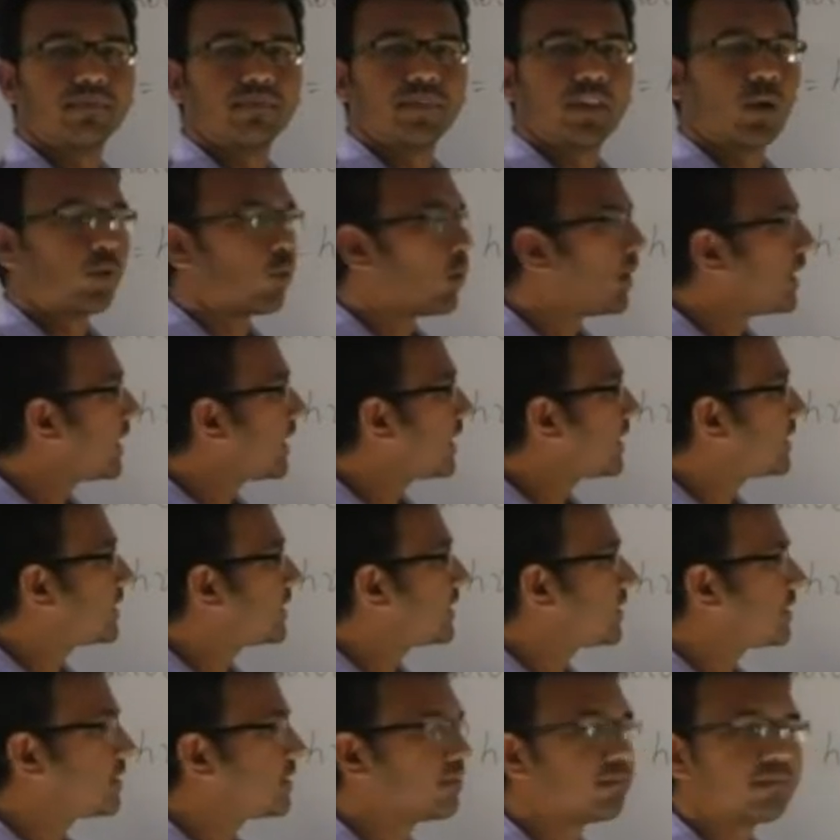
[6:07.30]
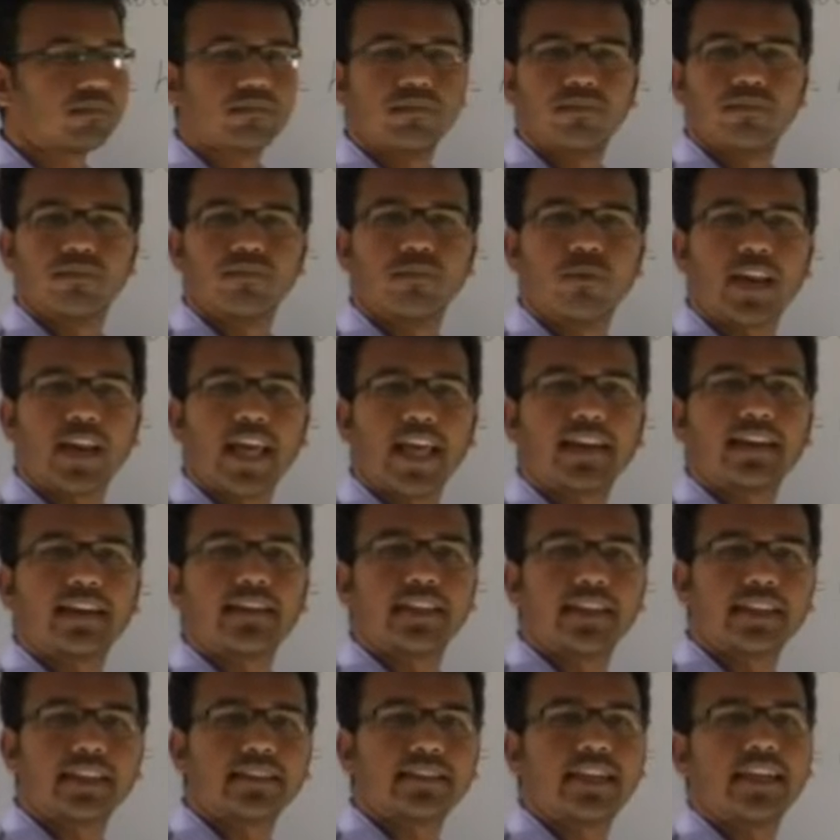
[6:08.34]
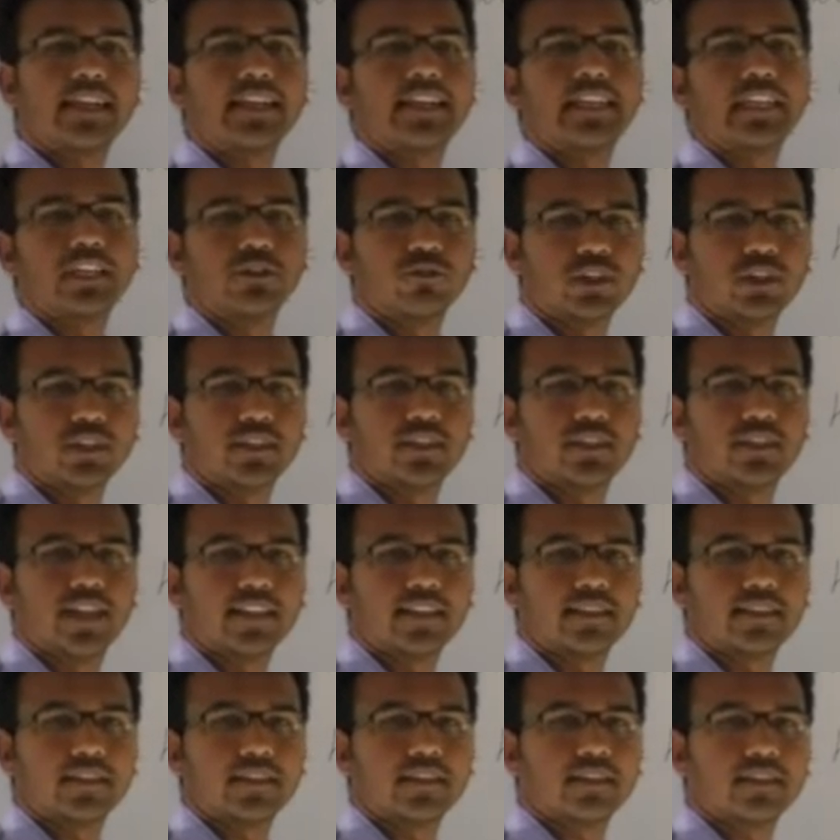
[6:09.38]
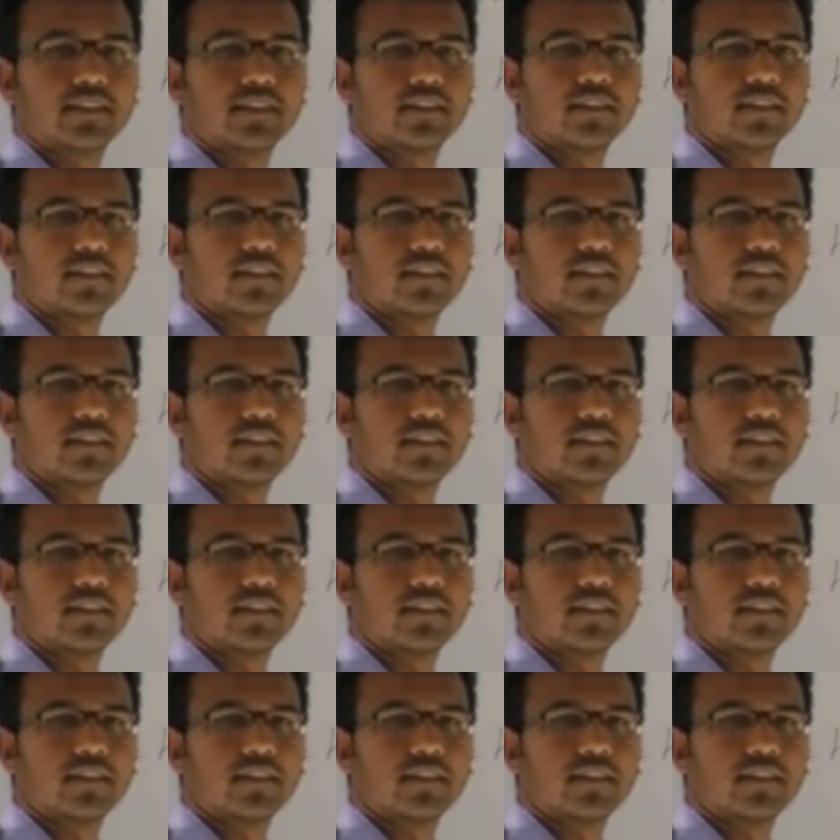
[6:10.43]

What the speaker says: The voltage polarity is getting reversed. That's it.